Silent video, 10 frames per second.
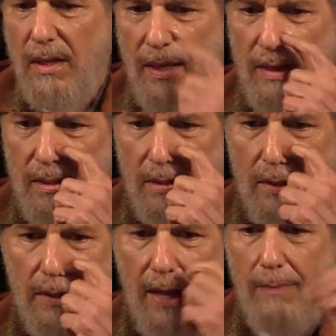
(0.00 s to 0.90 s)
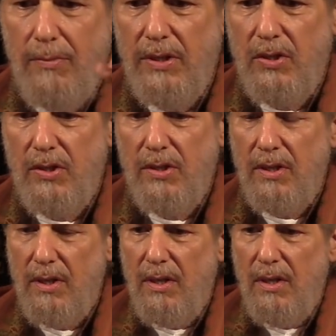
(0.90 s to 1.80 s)
and established
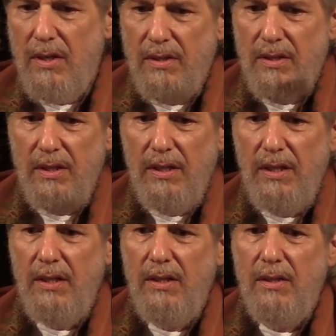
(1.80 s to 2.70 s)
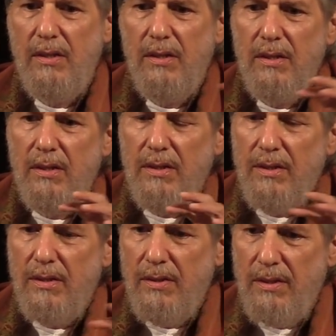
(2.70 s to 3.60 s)
the
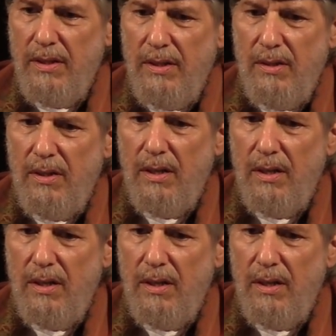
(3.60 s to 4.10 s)
the